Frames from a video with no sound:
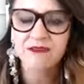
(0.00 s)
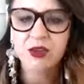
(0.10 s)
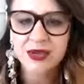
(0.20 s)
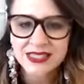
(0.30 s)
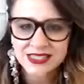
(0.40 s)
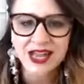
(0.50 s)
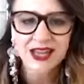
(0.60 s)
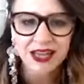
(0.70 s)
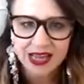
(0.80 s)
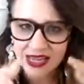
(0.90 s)
If you are
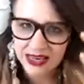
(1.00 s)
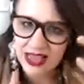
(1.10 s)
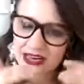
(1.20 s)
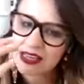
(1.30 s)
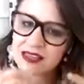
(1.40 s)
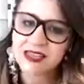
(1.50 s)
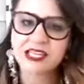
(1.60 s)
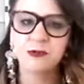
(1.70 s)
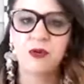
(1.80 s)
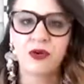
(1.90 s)
stuck in any of
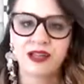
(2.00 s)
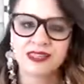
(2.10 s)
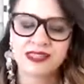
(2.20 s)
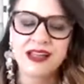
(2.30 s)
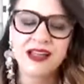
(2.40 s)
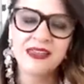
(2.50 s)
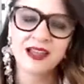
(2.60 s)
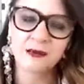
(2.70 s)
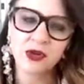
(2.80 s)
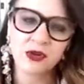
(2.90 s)
these points
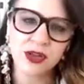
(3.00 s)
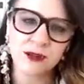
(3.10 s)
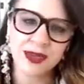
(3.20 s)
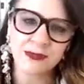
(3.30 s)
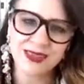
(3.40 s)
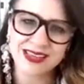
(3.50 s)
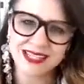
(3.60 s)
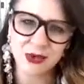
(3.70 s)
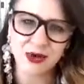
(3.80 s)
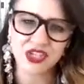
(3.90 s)
that I'm talking about with
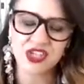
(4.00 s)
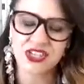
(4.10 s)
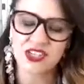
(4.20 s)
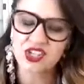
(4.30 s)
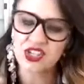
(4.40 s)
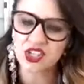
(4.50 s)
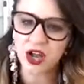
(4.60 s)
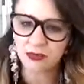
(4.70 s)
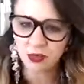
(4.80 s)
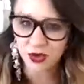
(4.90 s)
these questions, just
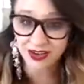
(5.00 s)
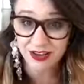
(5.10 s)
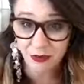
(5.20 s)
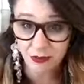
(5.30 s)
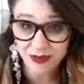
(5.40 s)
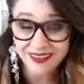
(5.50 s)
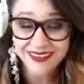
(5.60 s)
type the word help,